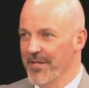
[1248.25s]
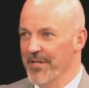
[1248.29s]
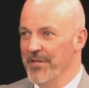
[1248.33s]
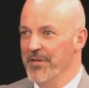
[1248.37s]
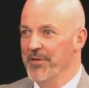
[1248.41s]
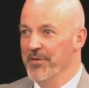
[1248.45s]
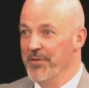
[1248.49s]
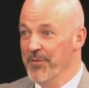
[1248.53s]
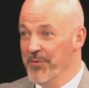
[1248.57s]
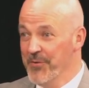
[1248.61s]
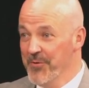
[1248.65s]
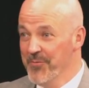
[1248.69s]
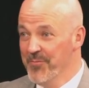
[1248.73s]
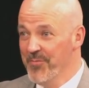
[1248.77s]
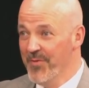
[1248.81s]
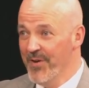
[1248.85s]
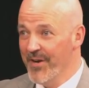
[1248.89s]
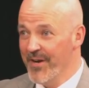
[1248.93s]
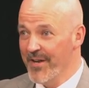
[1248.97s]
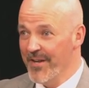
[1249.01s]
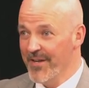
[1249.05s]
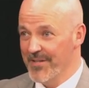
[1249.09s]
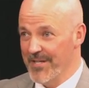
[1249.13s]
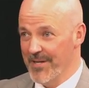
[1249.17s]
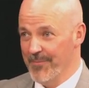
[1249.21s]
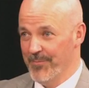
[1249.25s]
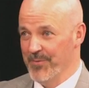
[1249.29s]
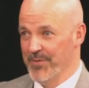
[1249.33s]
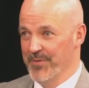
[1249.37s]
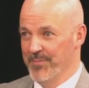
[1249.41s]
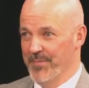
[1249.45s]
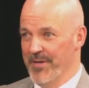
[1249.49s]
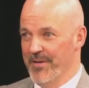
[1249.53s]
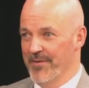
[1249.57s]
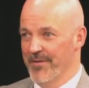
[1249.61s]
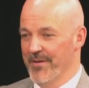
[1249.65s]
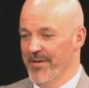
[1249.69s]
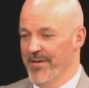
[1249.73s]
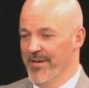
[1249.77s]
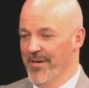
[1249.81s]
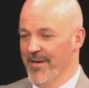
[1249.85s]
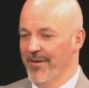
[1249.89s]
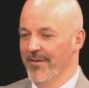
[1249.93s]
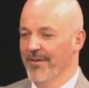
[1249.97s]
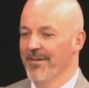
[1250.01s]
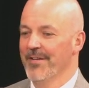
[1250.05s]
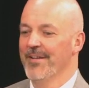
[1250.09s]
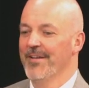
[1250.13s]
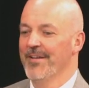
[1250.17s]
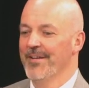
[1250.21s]
in new money on top of what we're spending right
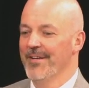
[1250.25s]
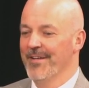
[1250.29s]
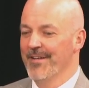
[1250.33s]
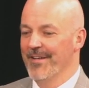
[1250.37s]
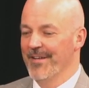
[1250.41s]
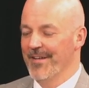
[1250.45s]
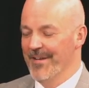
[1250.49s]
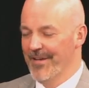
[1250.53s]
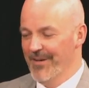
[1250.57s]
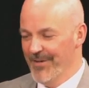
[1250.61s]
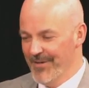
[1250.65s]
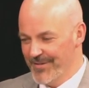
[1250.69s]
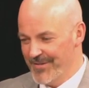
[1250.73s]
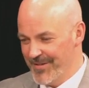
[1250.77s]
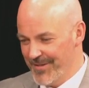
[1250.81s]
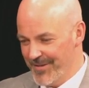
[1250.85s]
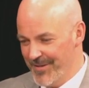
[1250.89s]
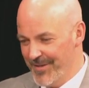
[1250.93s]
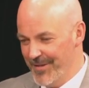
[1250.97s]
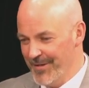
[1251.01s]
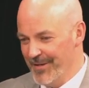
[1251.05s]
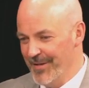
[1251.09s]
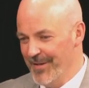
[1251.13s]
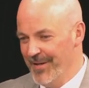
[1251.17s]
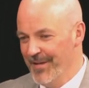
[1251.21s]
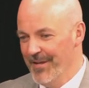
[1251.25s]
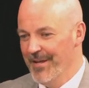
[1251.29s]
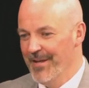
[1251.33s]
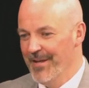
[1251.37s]
now. And here's the thing,